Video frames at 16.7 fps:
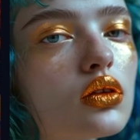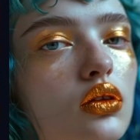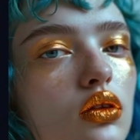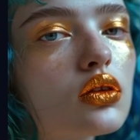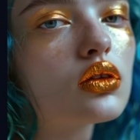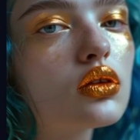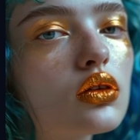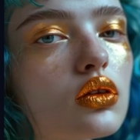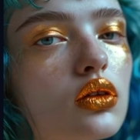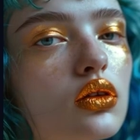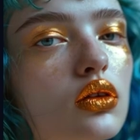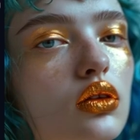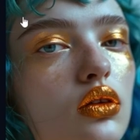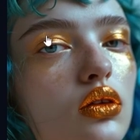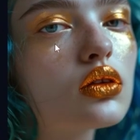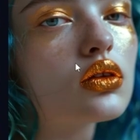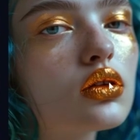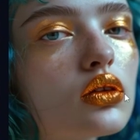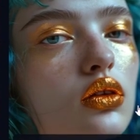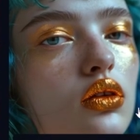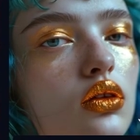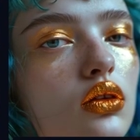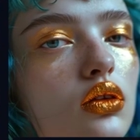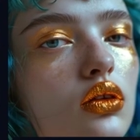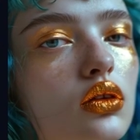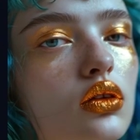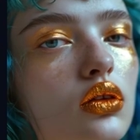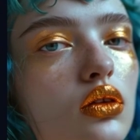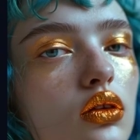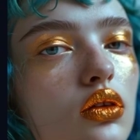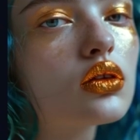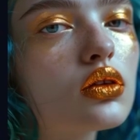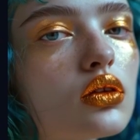because Midjourney
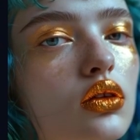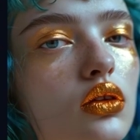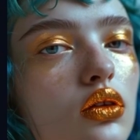it's a